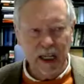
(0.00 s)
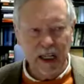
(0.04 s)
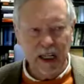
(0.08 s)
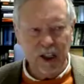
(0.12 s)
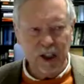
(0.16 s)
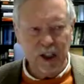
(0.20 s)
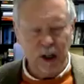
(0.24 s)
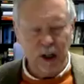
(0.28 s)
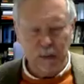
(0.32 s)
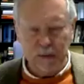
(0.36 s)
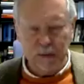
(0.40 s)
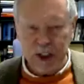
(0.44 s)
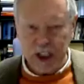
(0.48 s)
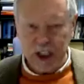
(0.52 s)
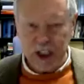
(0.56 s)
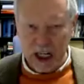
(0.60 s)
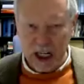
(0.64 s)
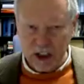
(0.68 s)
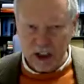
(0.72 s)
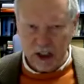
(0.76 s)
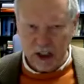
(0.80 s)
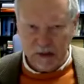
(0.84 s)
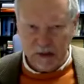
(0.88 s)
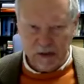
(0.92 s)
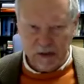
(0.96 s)
is
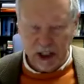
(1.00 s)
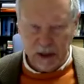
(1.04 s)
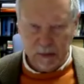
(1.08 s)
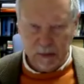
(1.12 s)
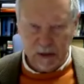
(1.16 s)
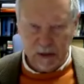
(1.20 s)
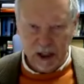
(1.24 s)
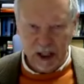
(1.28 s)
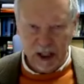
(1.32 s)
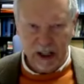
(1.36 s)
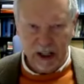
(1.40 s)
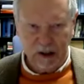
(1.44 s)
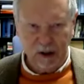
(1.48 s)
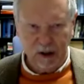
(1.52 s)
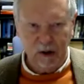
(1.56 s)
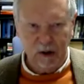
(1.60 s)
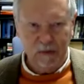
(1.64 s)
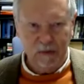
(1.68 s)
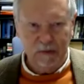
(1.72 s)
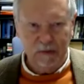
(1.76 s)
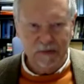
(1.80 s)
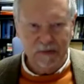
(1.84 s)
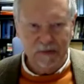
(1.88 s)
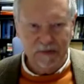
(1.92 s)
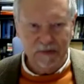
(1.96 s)
obsessively political.
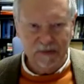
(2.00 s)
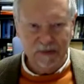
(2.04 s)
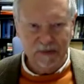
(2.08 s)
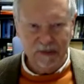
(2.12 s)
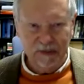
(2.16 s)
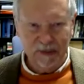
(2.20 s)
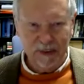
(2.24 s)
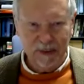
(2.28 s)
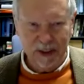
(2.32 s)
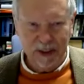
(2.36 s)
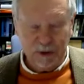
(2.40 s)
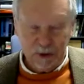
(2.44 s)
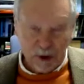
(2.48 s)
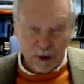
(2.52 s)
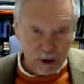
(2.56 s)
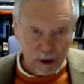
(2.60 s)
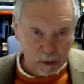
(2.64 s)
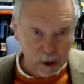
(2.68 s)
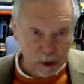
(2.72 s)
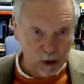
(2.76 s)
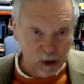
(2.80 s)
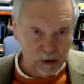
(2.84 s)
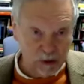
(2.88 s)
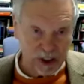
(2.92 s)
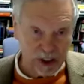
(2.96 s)
It's very
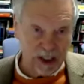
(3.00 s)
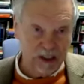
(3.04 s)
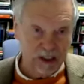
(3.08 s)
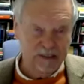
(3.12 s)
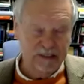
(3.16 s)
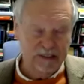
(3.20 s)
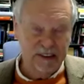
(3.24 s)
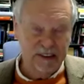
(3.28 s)
moving.